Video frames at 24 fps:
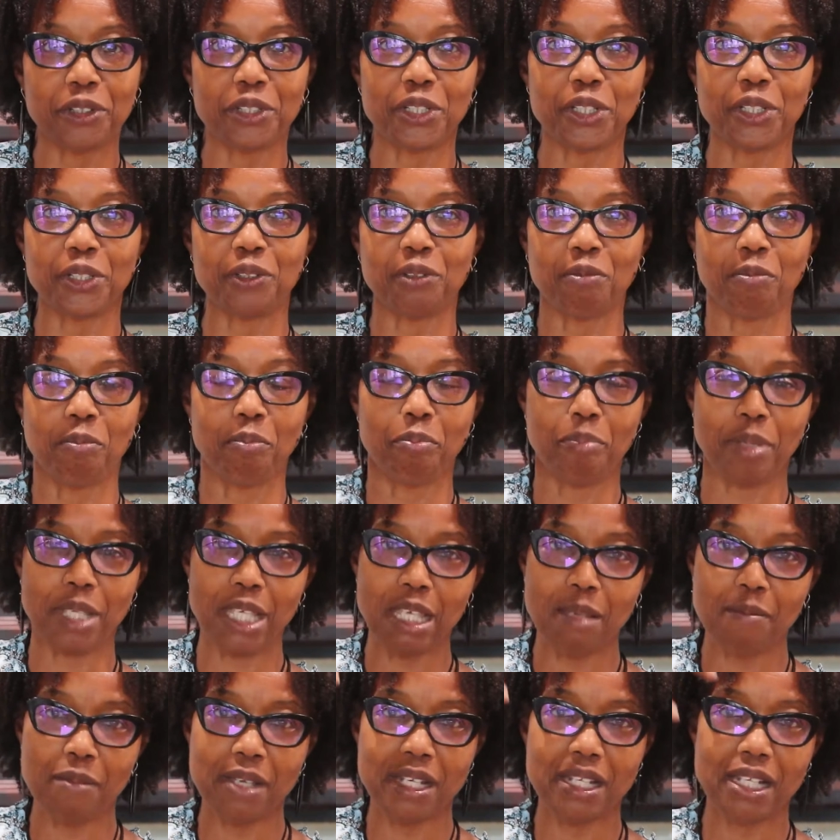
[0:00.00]
you,
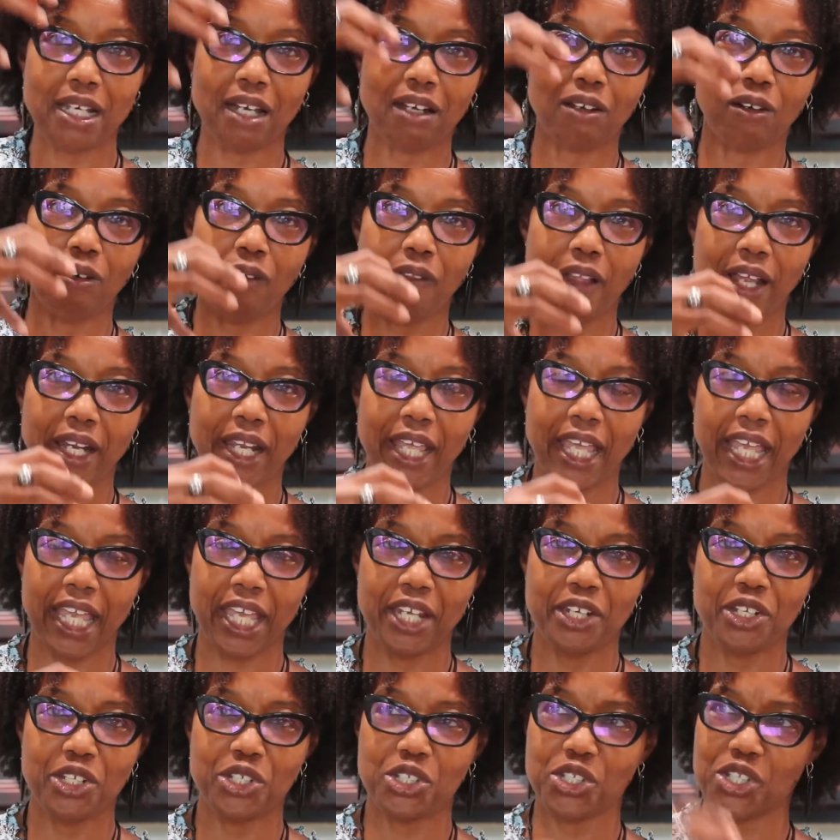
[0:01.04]
beaming down all that
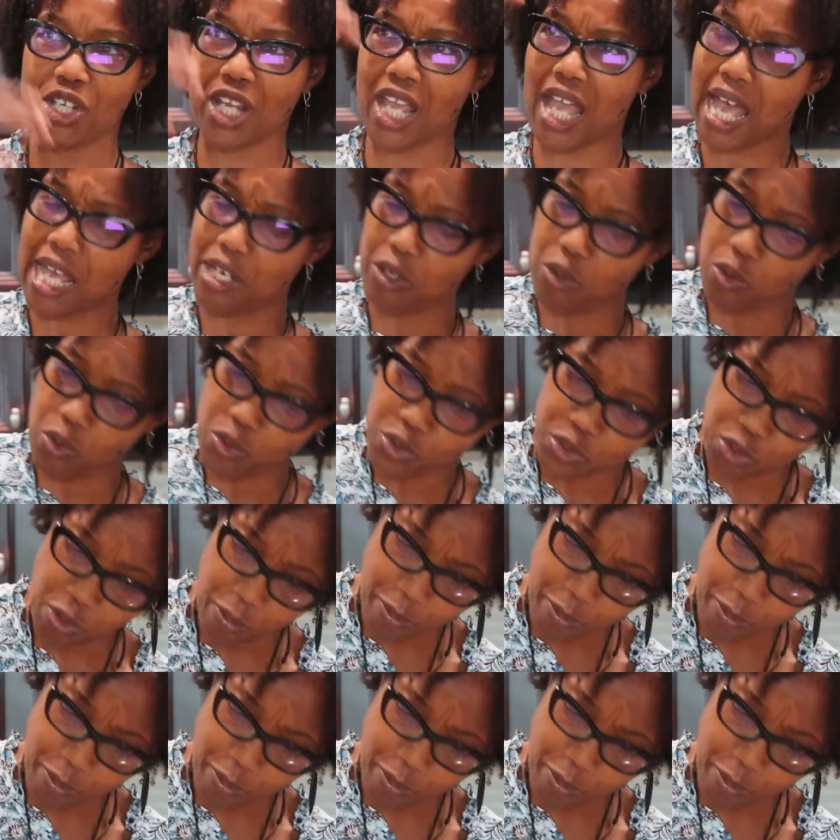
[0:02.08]
energy, and also